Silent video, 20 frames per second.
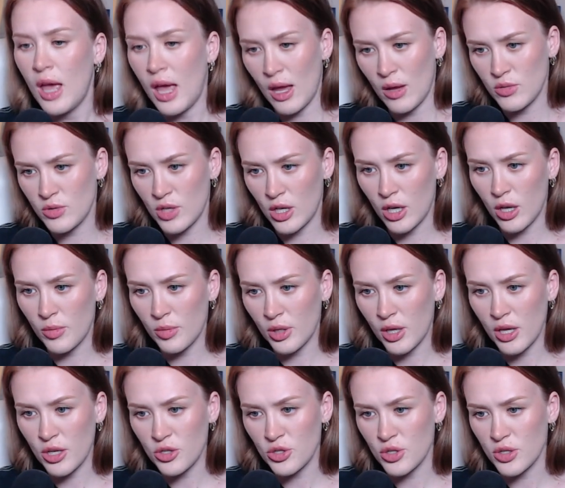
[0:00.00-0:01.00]
outside
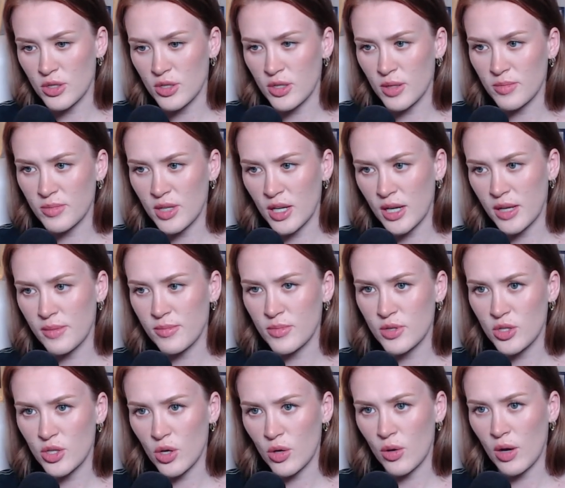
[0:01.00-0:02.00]
obligations sometimes,
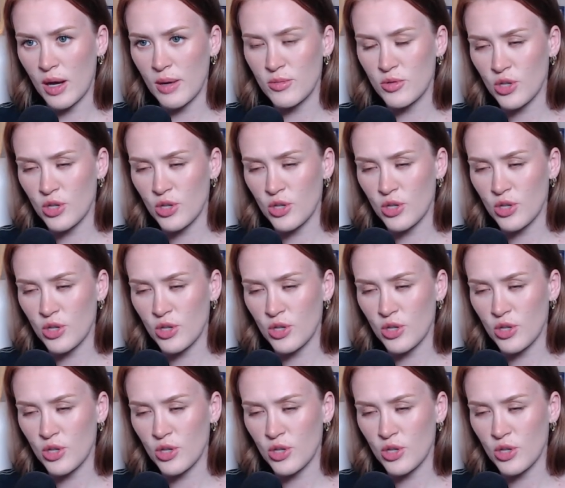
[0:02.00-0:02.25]
so I'm